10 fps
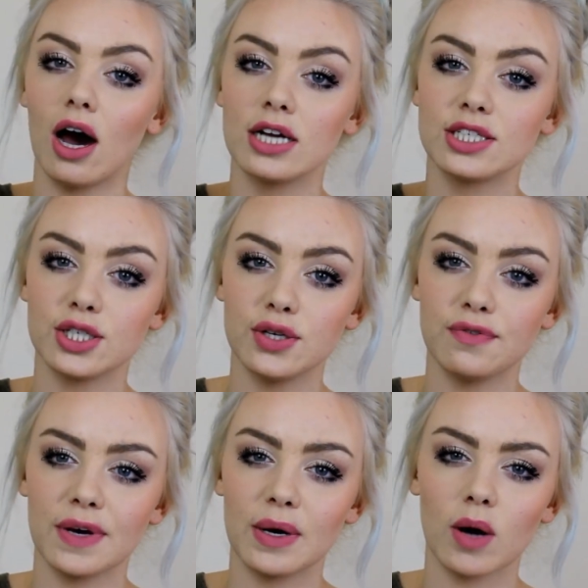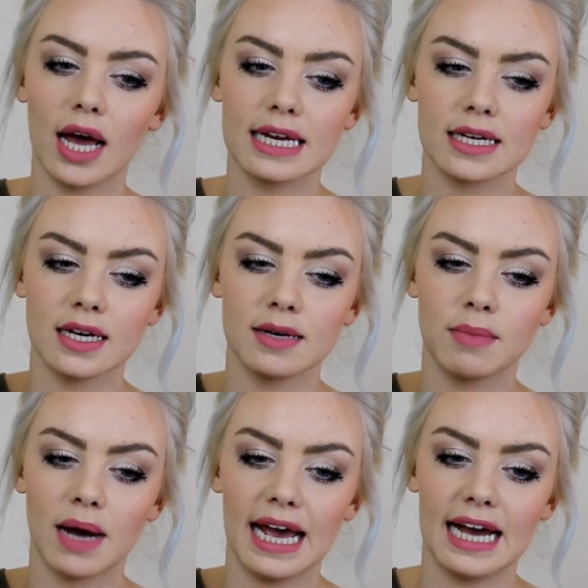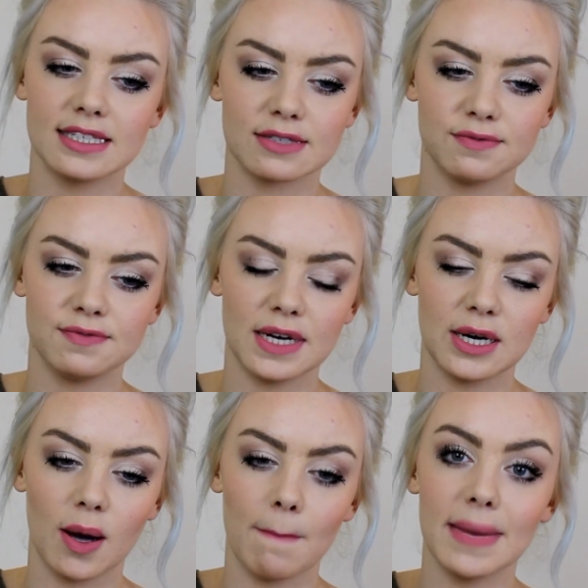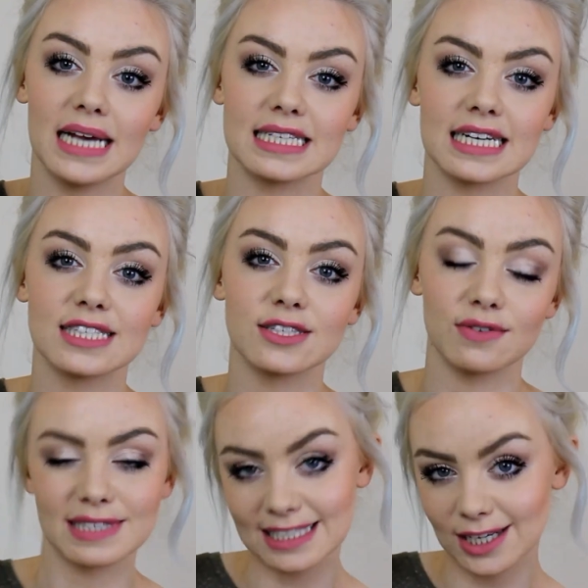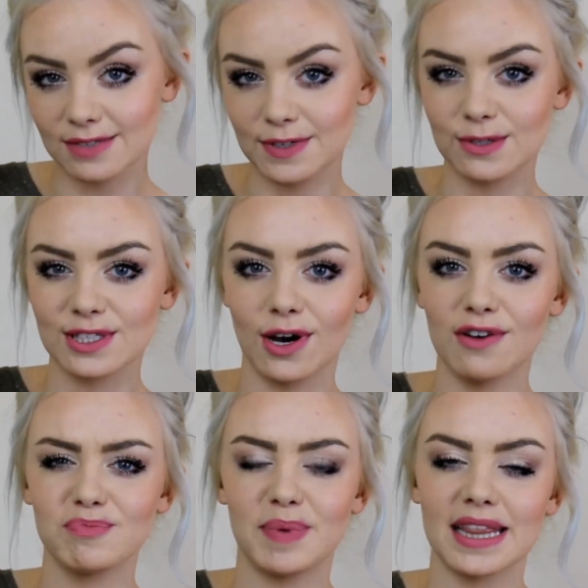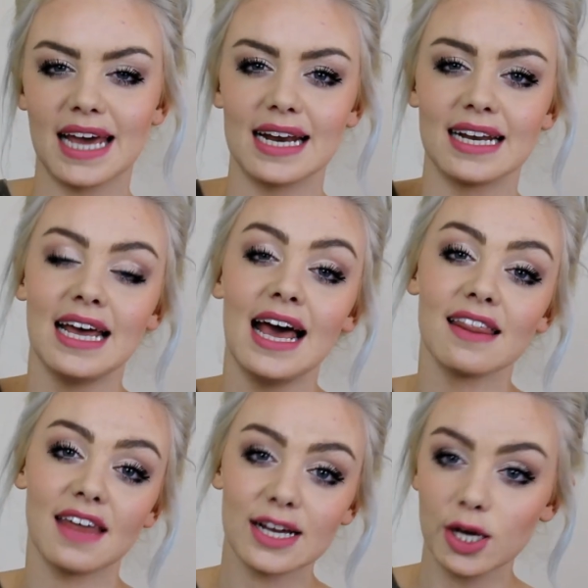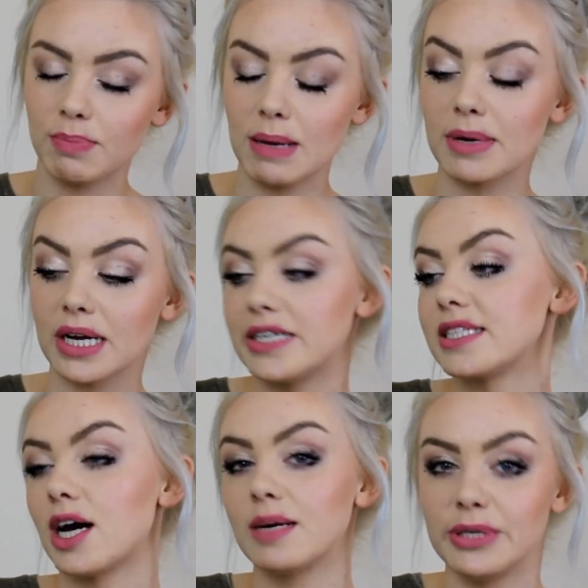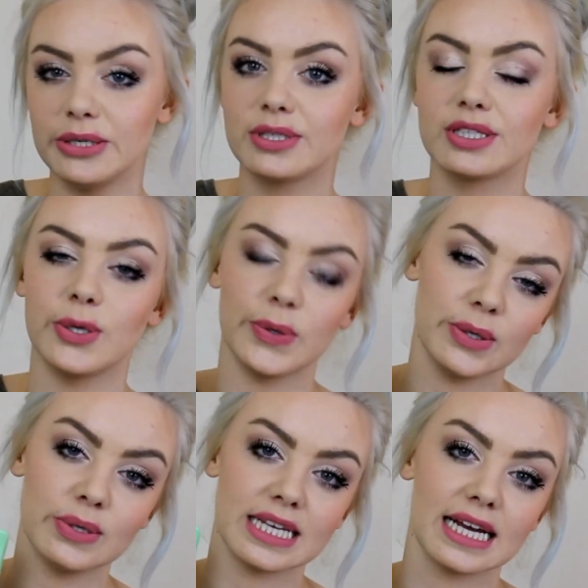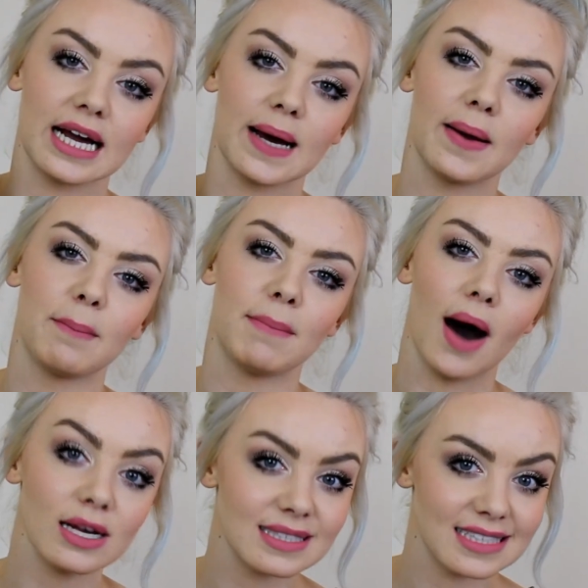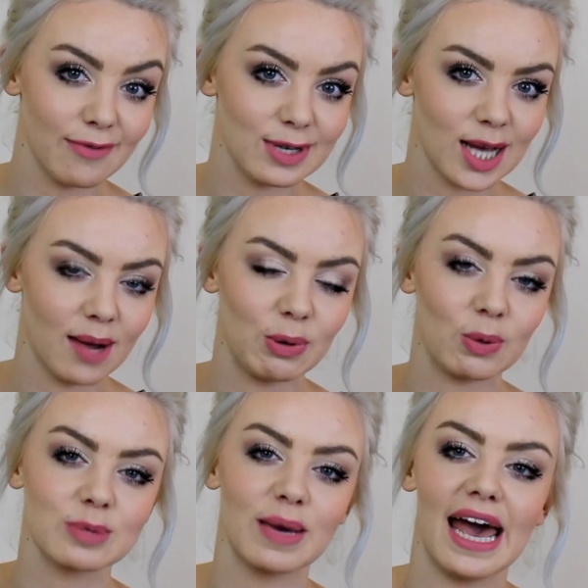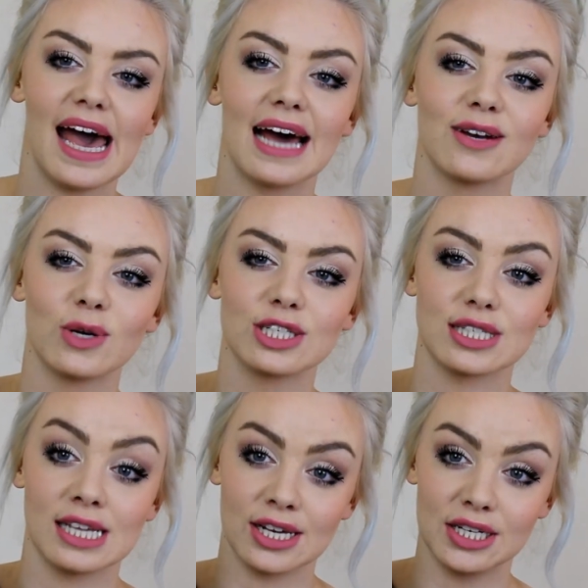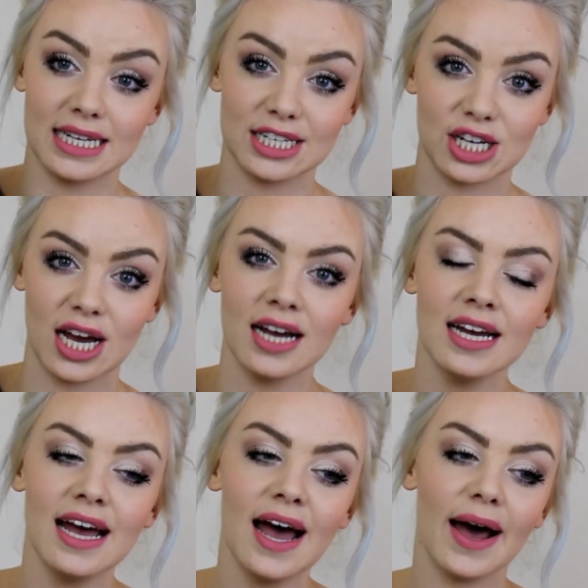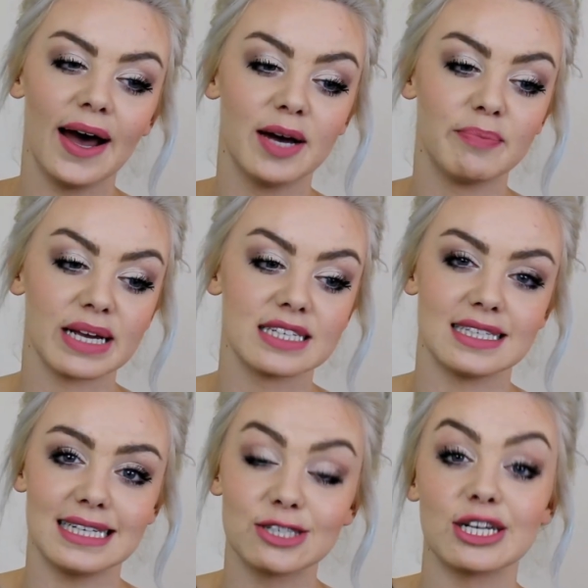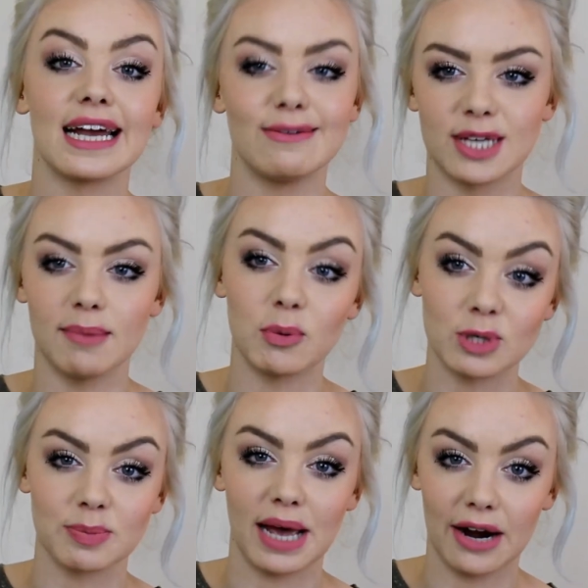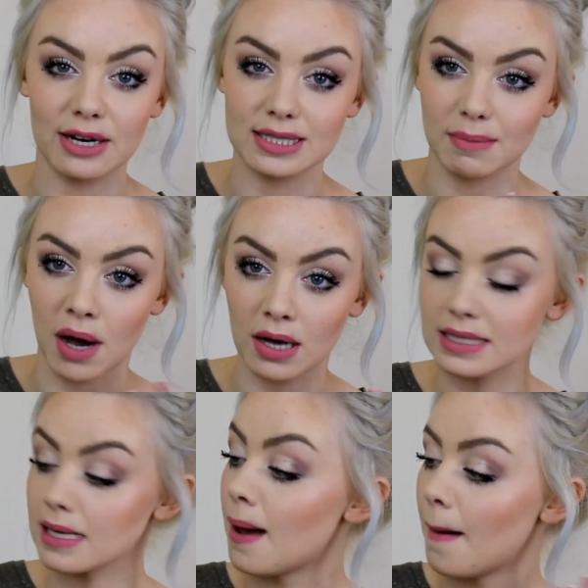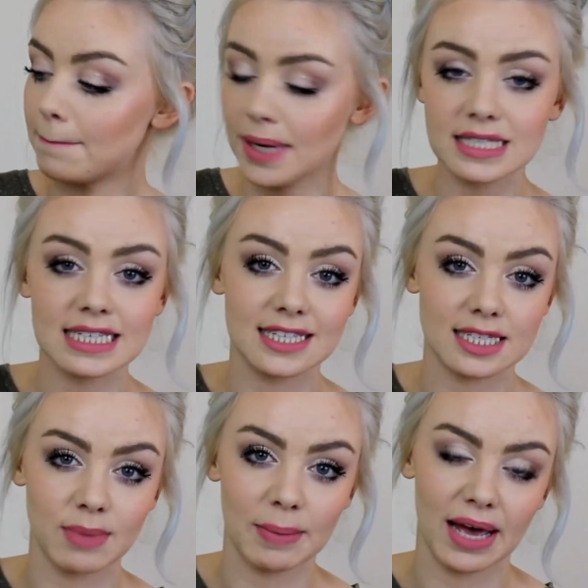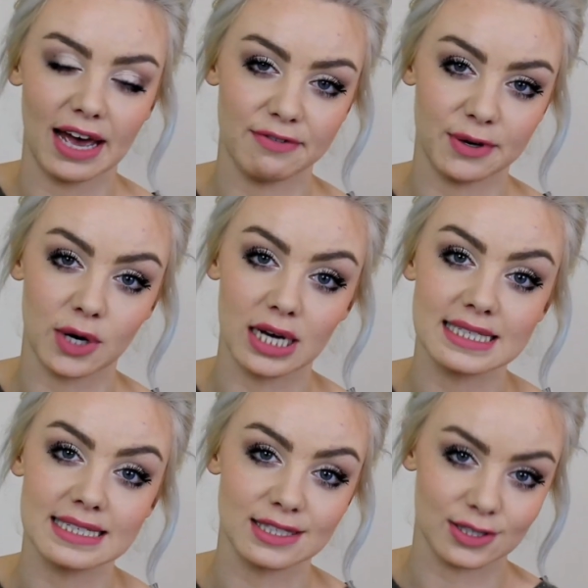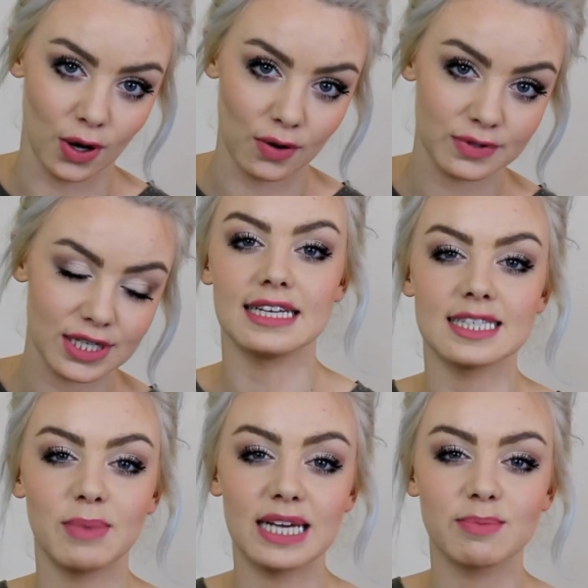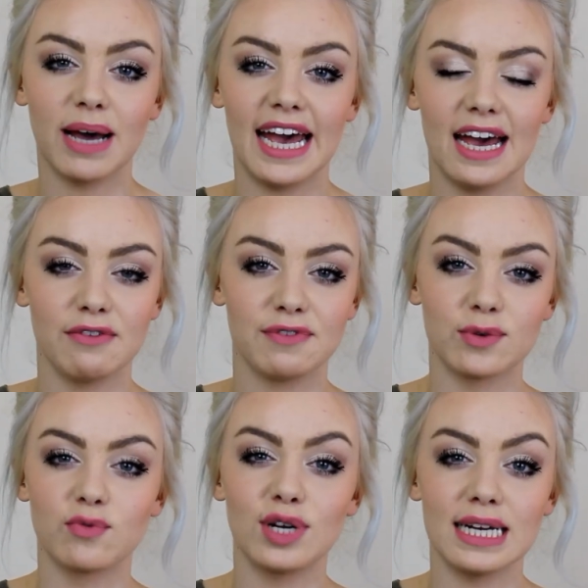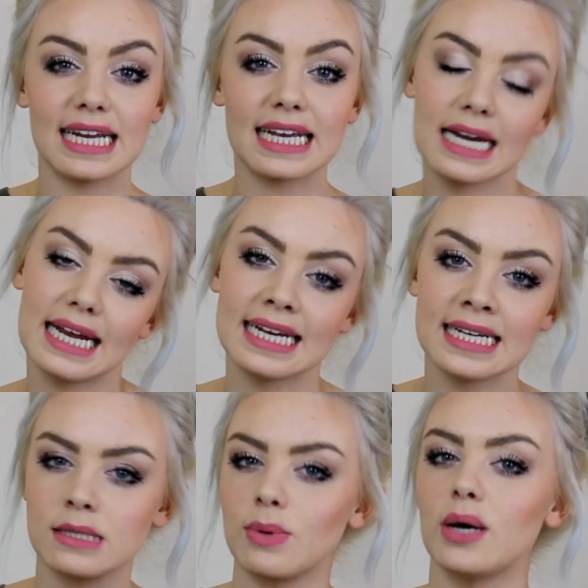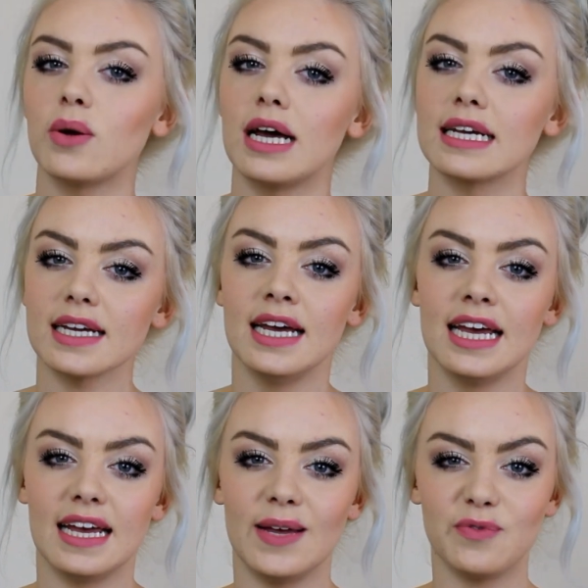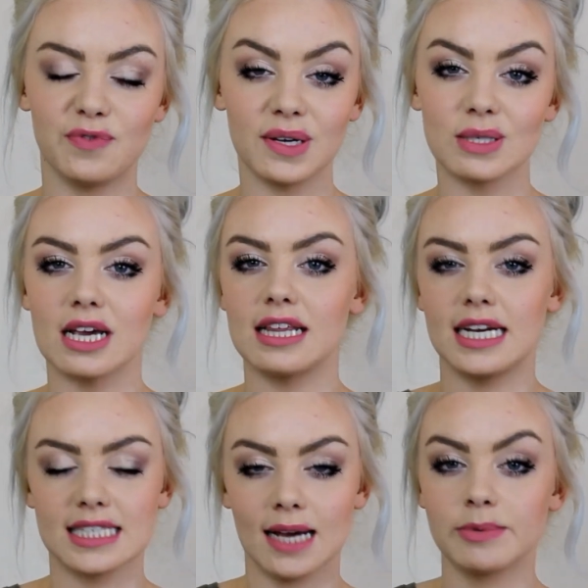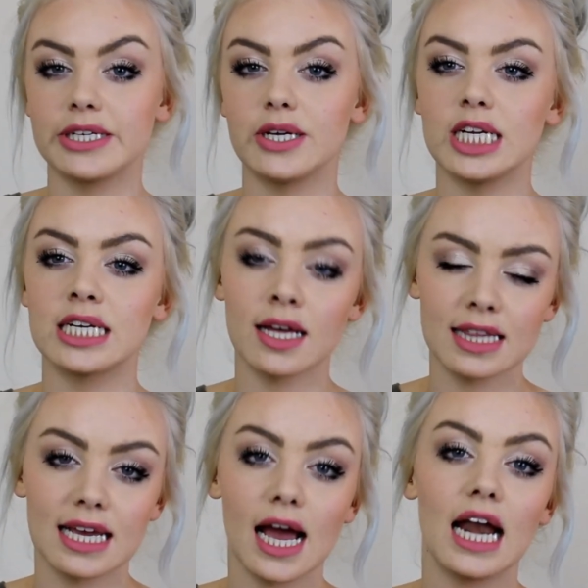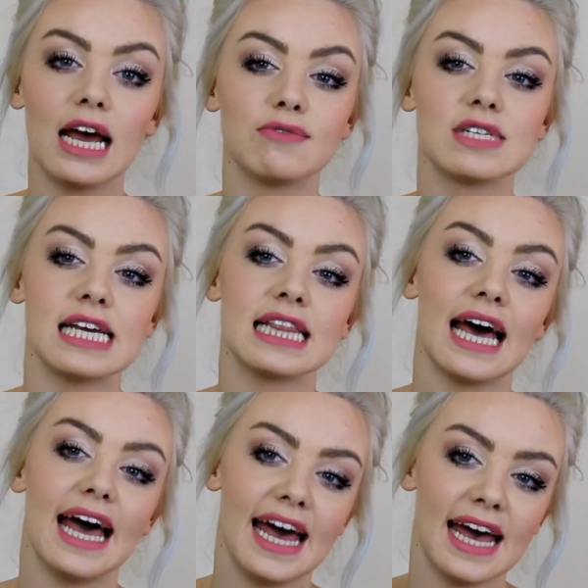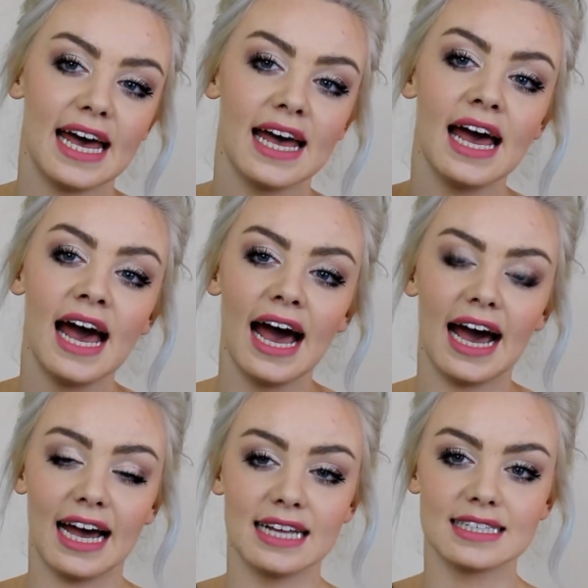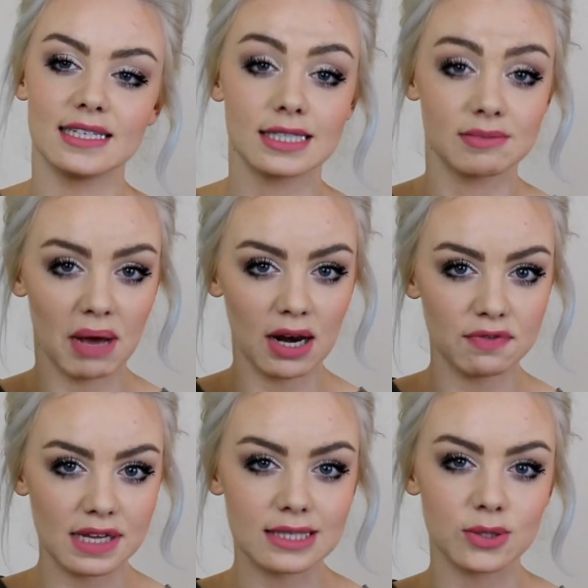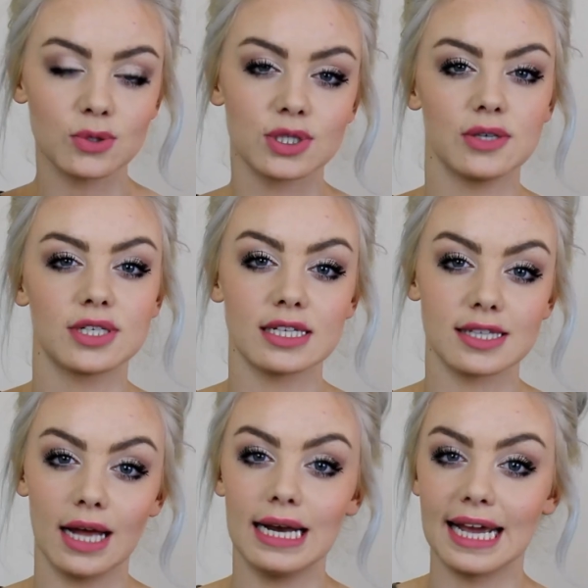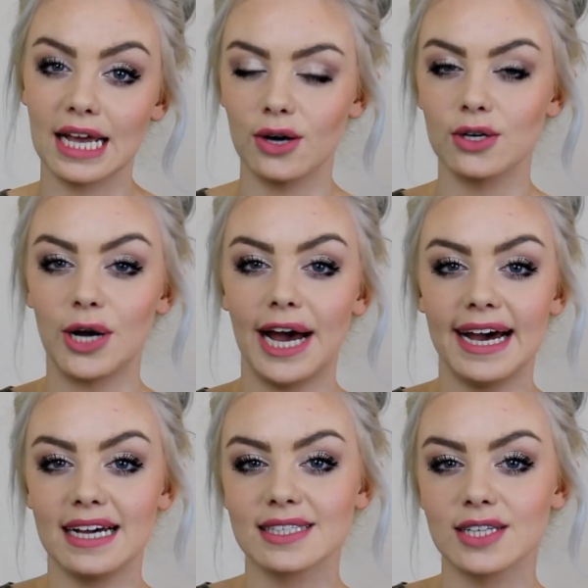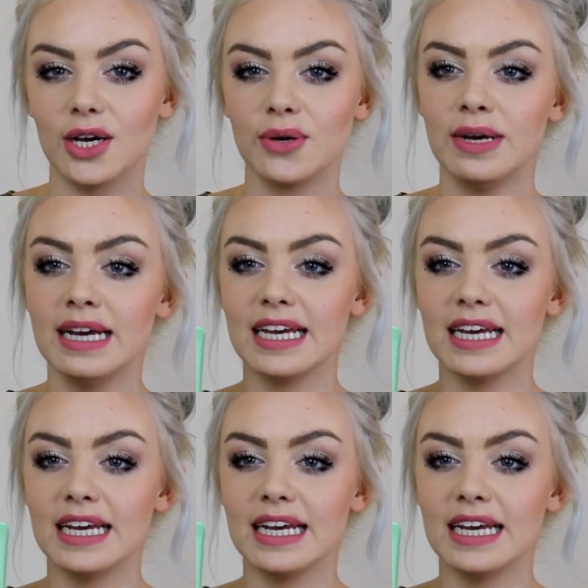I do feel like my hair doesn't feel amazingly soft. It does feel soft, but then that could be because I'm used to using masks every time I wash my hair and not just the conditioner, because literally every time I wash my hair I use a mask. But it does make my hair feel nice and soft. This makes my hair feel really clean as well, like it feels like there's absolutely nothing left in the hair, and the smell of these also does like linger on your hair, so